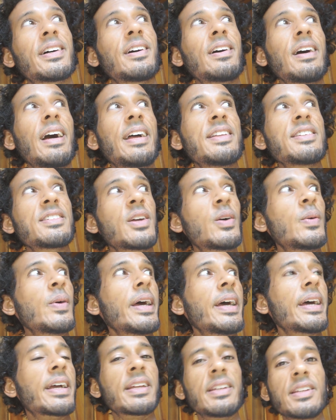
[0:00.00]
and no
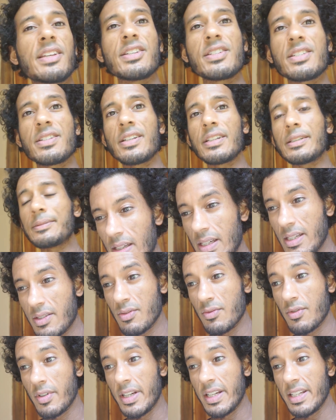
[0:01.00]
air conditioning.
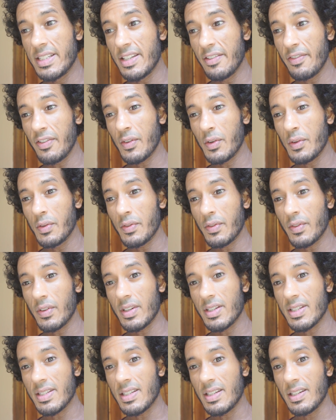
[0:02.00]
It's really difficult for
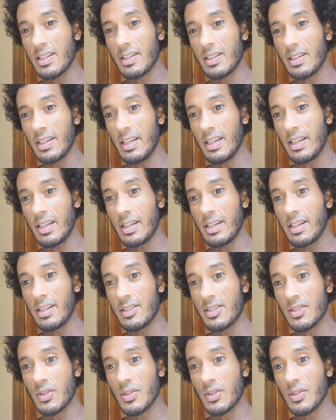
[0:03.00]
us to hear